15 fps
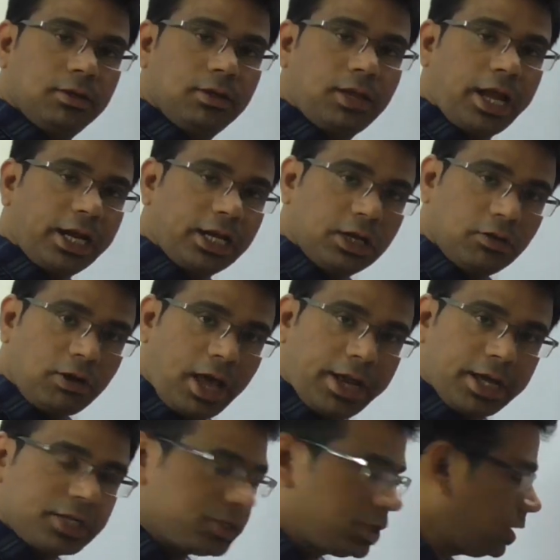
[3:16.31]
negative
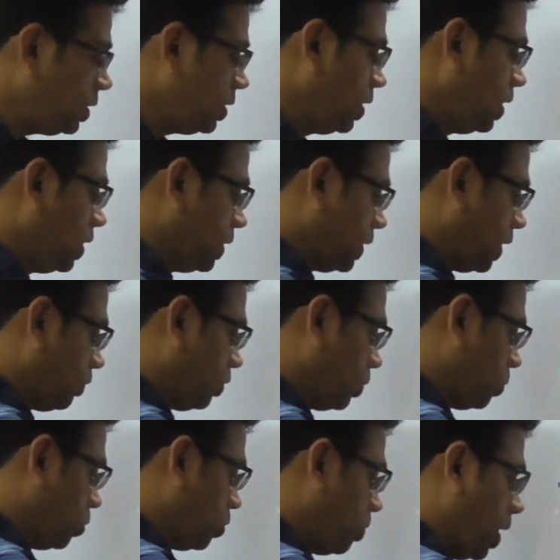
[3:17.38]
direction, therefore
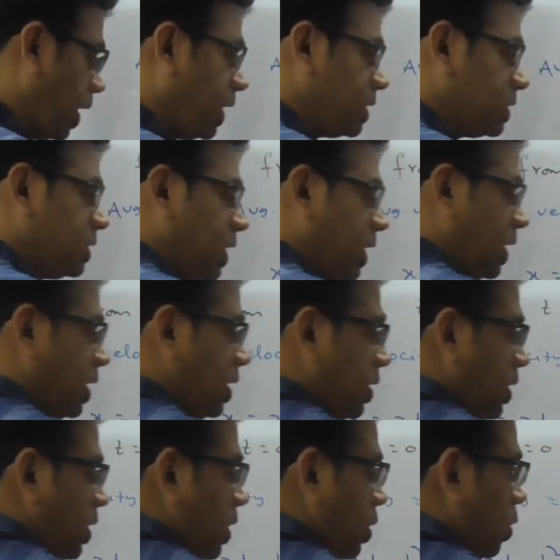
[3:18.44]
put minus 3
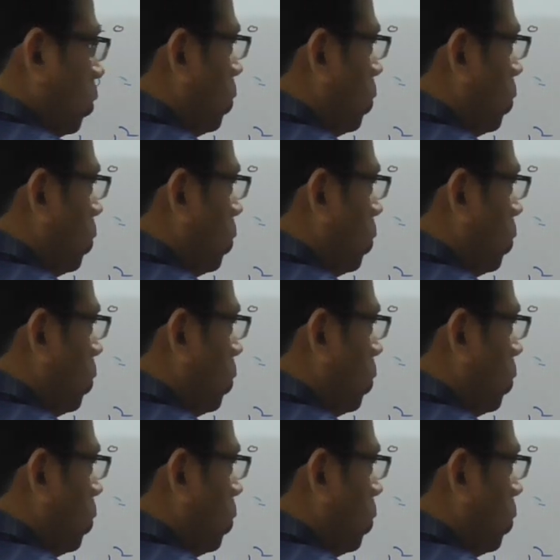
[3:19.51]
here,